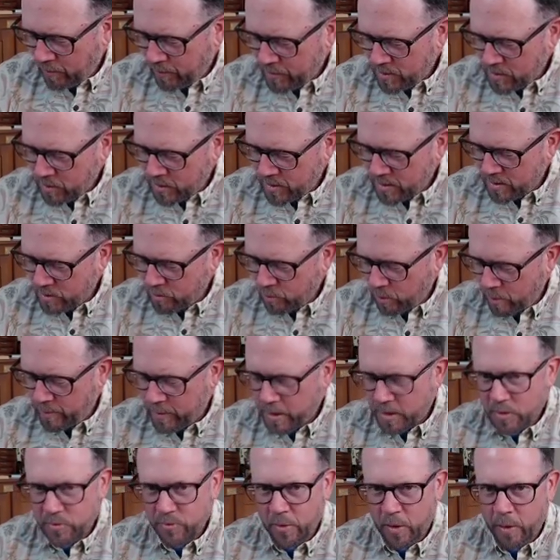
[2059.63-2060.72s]
so this is
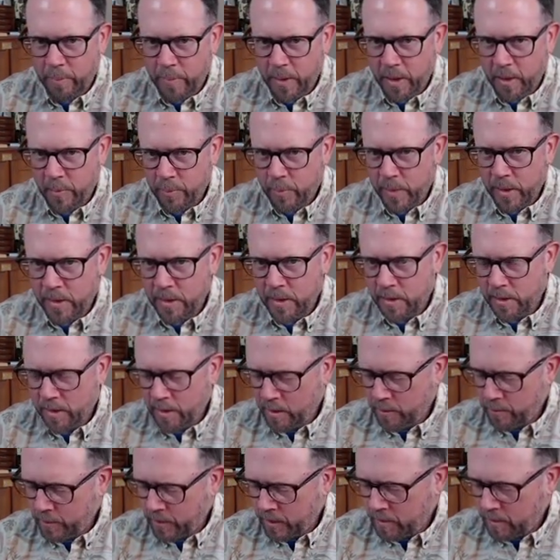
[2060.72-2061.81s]
remnants from uh, pen
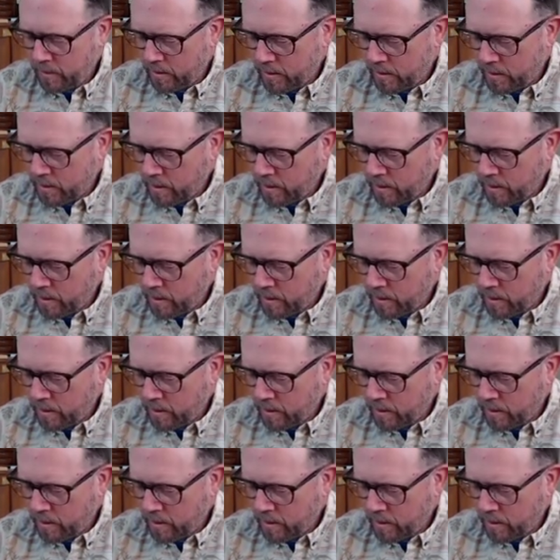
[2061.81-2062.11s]
cleaning, but it's